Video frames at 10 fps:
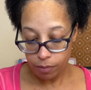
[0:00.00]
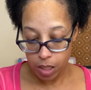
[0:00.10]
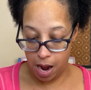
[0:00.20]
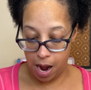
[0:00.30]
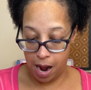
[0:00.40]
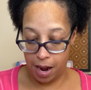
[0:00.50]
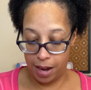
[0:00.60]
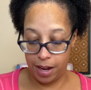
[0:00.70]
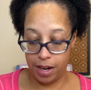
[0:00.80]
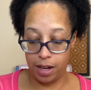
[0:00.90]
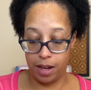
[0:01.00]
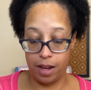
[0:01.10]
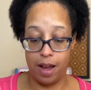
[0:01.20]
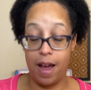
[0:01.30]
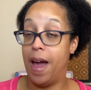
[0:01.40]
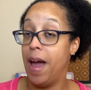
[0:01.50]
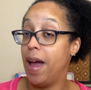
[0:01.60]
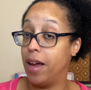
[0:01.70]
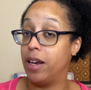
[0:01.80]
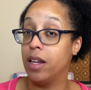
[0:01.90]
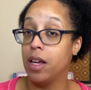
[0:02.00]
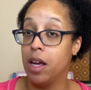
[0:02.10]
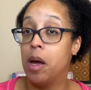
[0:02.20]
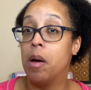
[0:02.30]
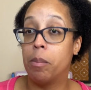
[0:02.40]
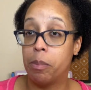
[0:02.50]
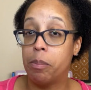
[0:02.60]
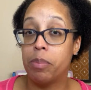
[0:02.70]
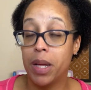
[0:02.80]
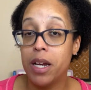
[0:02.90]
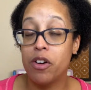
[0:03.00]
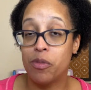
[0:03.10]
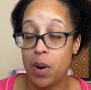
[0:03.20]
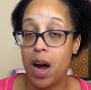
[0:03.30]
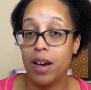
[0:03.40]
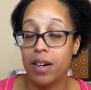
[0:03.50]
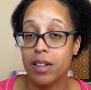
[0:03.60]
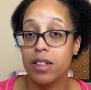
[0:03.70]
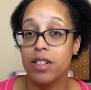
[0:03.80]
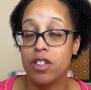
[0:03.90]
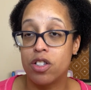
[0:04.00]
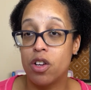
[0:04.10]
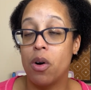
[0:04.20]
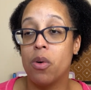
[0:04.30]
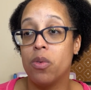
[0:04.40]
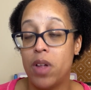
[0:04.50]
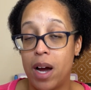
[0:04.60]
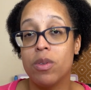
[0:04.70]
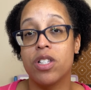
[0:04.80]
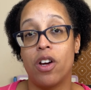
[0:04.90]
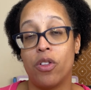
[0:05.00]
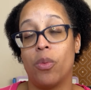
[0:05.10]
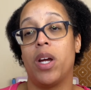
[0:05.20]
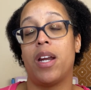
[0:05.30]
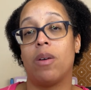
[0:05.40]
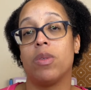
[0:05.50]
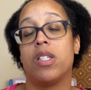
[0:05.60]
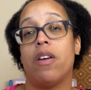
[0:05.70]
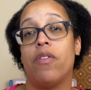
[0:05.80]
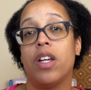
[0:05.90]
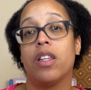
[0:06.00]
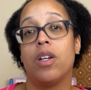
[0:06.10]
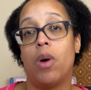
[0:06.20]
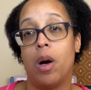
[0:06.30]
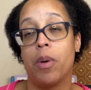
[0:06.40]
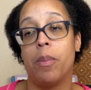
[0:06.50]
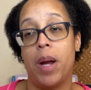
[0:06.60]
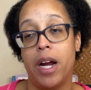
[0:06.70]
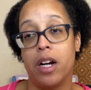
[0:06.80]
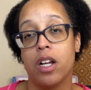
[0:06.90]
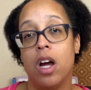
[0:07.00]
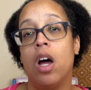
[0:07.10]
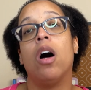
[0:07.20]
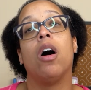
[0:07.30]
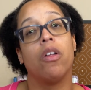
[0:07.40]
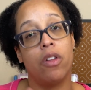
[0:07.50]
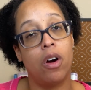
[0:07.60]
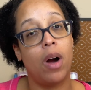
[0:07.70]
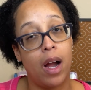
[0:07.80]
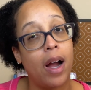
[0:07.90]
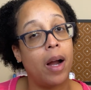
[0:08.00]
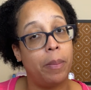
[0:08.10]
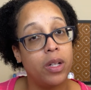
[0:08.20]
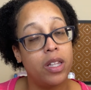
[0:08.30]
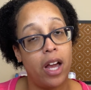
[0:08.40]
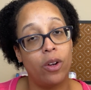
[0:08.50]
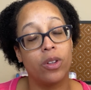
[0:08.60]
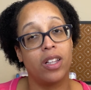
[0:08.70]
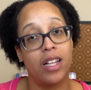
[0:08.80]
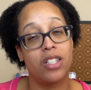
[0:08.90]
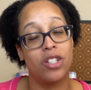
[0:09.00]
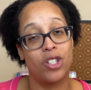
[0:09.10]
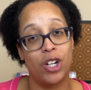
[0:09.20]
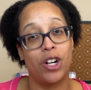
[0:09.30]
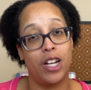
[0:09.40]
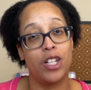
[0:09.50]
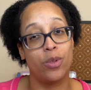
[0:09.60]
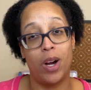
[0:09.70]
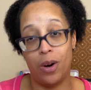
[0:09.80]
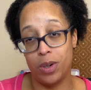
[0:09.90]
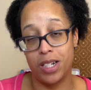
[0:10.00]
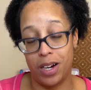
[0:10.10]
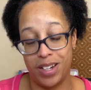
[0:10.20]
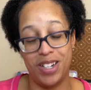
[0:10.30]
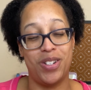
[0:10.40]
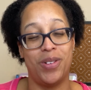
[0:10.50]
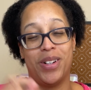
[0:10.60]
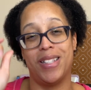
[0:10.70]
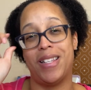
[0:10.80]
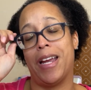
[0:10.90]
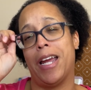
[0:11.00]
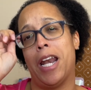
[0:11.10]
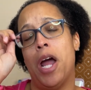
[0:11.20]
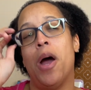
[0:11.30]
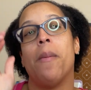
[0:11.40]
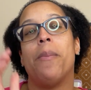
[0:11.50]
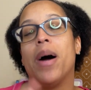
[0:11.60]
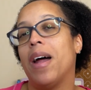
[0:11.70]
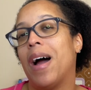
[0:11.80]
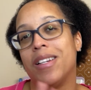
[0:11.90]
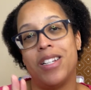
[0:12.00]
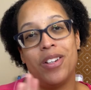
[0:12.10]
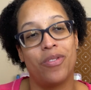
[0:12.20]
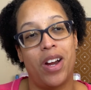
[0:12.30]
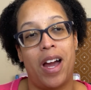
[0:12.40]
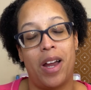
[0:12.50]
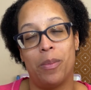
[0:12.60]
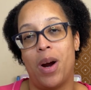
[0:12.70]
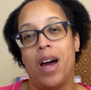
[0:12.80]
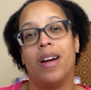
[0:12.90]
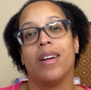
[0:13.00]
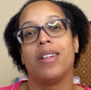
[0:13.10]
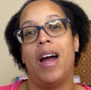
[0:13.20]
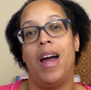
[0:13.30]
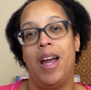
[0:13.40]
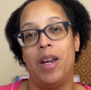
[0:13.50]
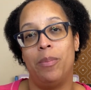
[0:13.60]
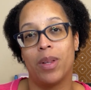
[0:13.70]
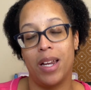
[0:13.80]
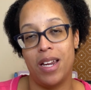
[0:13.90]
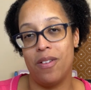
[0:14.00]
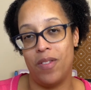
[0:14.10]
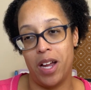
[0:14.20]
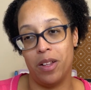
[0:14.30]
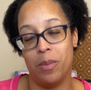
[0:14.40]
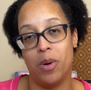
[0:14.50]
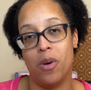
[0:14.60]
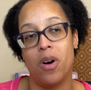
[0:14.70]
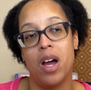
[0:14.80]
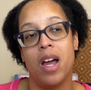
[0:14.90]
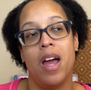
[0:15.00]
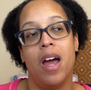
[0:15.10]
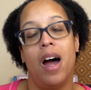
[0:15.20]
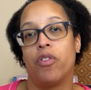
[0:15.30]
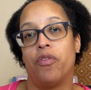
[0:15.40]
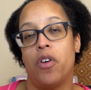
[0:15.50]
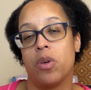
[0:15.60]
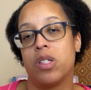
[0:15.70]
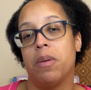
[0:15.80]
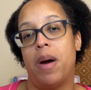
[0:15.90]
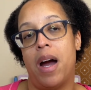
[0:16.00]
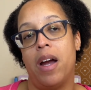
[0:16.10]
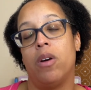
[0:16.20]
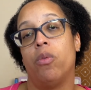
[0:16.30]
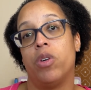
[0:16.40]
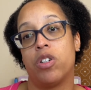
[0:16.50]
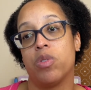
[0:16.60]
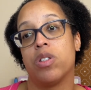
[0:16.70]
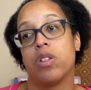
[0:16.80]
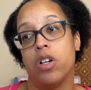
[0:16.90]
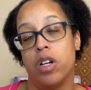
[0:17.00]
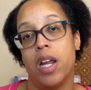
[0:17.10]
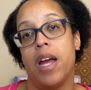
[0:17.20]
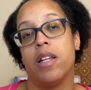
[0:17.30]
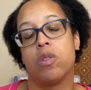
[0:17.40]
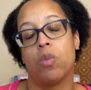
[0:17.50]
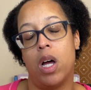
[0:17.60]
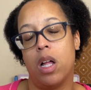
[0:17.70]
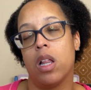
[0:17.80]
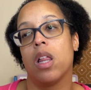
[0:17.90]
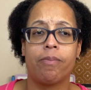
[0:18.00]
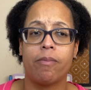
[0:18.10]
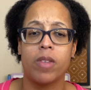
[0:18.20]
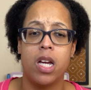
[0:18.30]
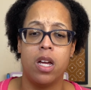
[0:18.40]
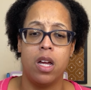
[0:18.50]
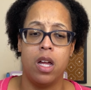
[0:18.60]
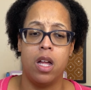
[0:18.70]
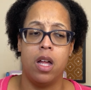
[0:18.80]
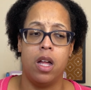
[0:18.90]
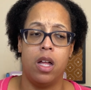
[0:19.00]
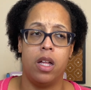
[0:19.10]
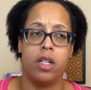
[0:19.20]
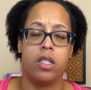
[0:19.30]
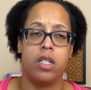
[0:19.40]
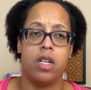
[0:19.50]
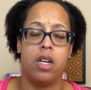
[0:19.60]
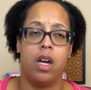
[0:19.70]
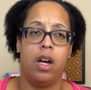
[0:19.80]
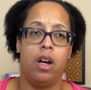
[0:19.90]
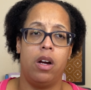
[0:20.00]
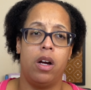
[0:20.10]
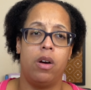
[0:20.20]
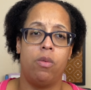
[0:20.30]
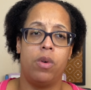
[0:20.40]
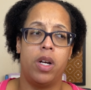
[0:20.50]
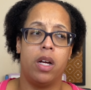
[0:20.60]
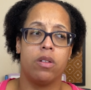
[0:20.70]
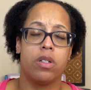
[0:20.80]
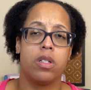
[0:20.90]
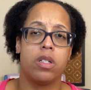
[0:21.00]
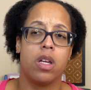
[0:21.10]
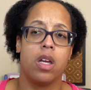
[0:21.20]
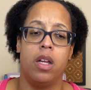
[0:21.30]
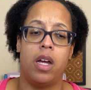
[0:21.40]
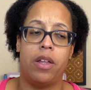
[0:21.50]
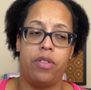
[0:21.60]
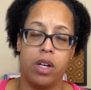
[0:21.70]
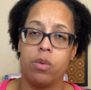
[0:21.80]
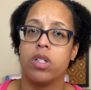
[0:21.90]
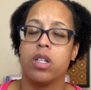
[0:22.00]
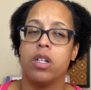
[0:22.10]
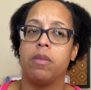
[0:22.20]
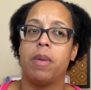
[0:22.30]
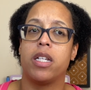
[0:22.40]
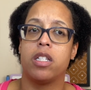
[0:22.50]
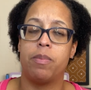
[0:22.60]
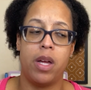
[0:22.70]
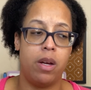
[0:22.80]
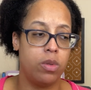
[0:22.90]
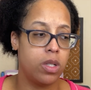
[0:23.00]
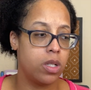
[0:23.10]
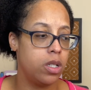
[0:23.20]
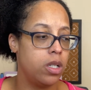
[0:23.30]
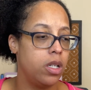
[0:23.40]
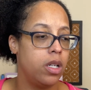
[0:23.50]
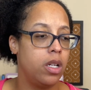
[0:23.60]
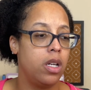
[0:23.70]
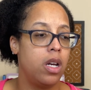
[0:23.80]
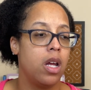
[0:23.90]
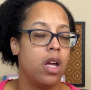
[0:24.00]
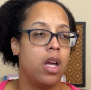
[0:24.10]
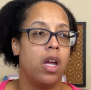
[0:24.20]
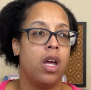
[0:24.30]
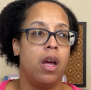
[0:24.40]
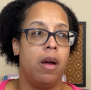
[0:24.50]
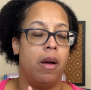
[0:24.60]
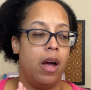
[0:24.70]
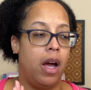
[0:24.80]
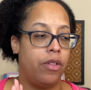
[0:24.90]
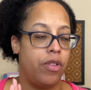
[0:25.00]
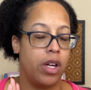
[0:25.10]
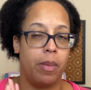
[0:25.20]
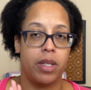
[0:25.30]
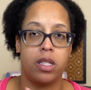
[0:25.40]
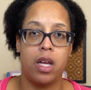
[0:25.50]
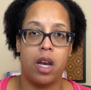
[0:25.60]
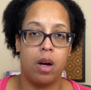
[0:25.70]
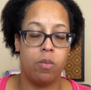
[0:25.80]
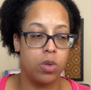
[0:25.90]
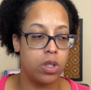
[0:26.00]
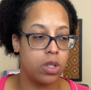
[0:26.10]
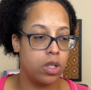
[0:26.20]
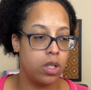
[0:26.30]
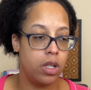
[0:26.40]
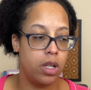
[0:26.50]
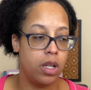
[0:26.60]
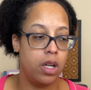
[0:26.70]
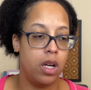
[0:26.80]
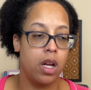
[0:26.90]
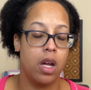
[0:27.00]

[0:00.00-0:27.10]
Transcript: I had plenty of product. So that was another win. I was definitely well prepared, although I put that on the lessons learned as well, which I'll get to in a second. But I didn't run out of product. I had plenty available for folks to buy, which was good as well. Let's see, what else I think was good. My display was good. I think my setup was good.